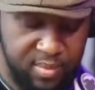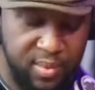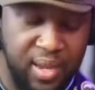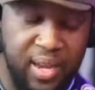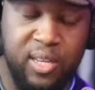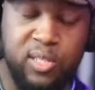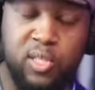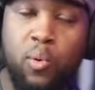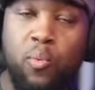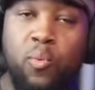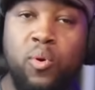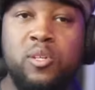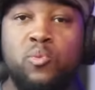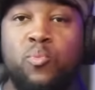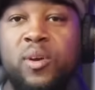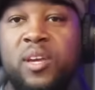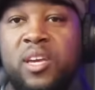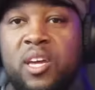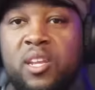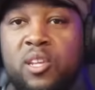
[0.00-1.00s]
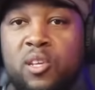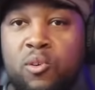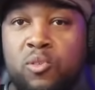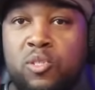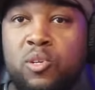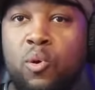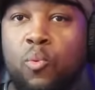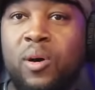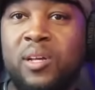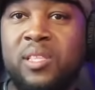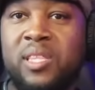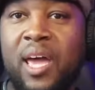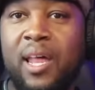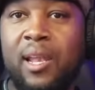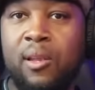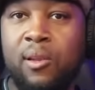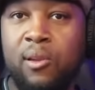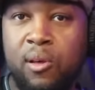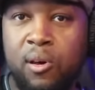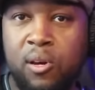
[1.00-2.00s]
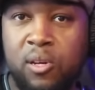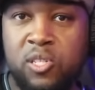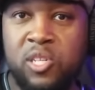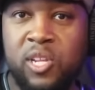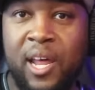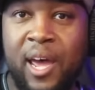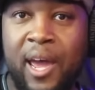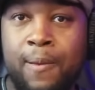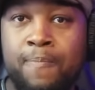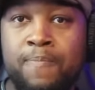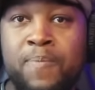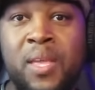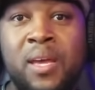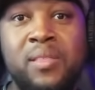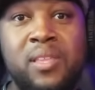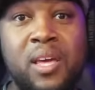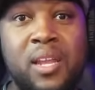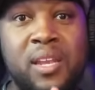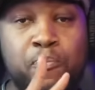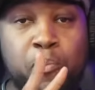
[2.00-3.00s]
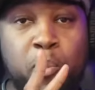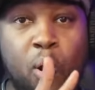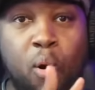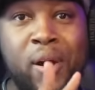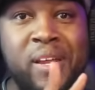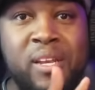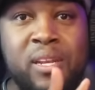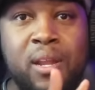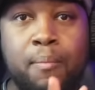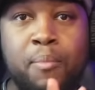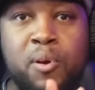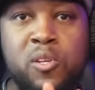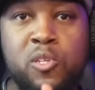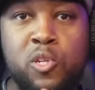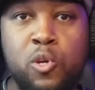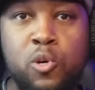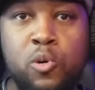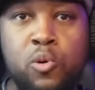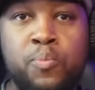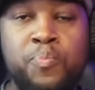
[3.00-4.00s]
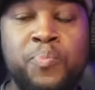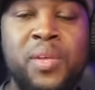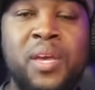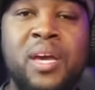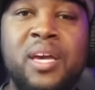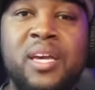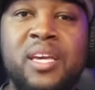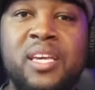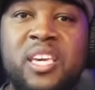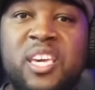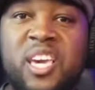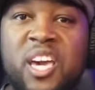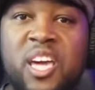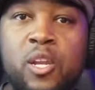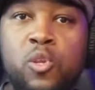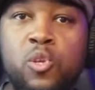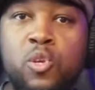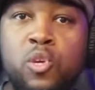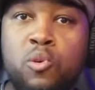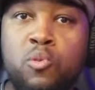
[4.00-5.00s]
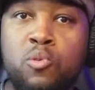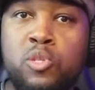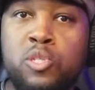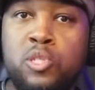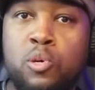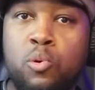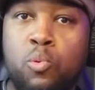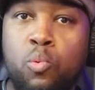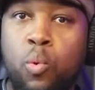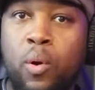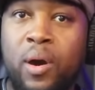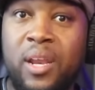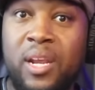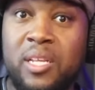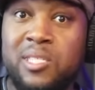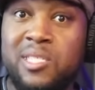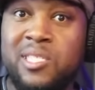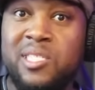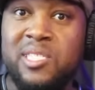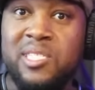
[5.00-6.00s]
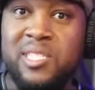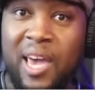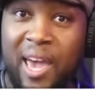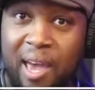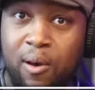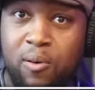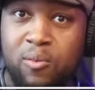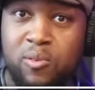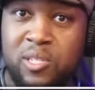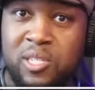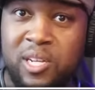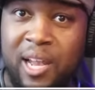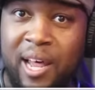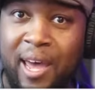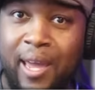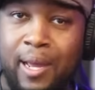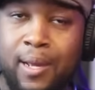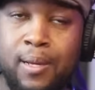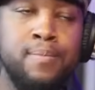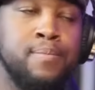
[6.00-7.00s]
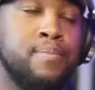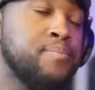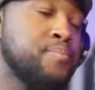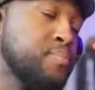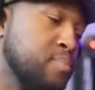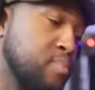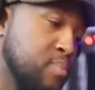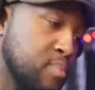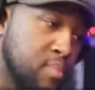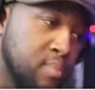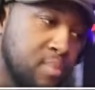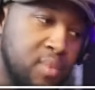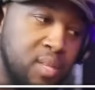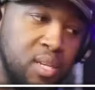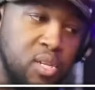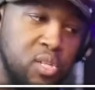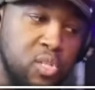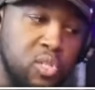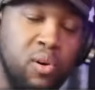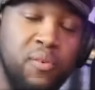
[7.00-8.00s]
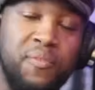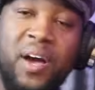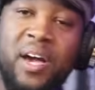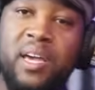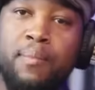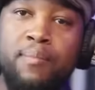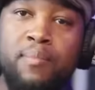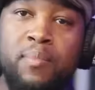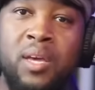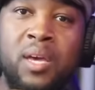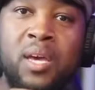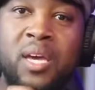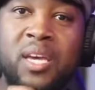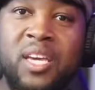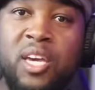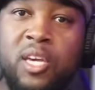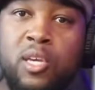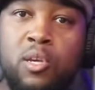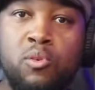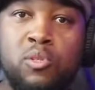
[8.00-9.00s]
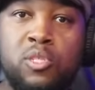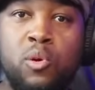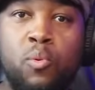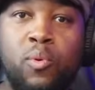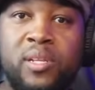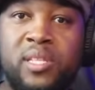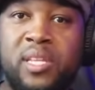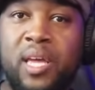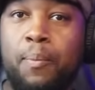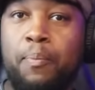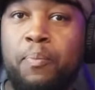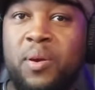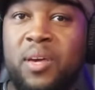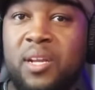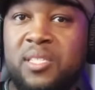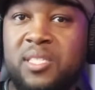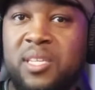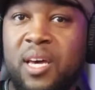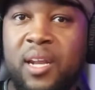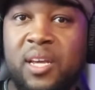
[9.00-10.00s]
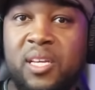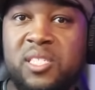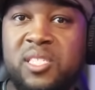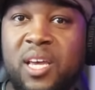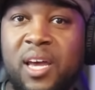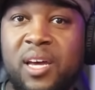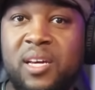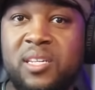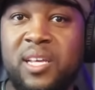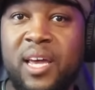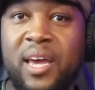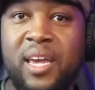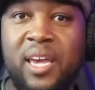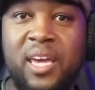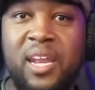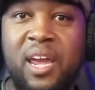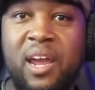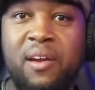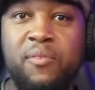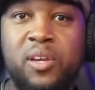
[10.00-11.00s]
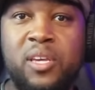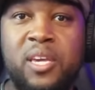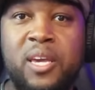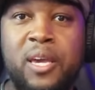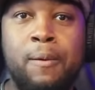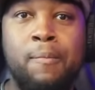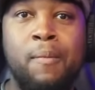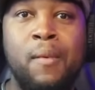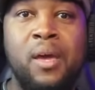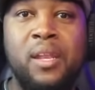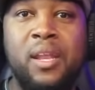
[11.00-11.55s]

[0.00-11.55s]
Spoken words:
And so once we get used to what that looks like, the point number 2, get used to what it sounds like. So if I can get used to what that pentatonic sounds like in every key.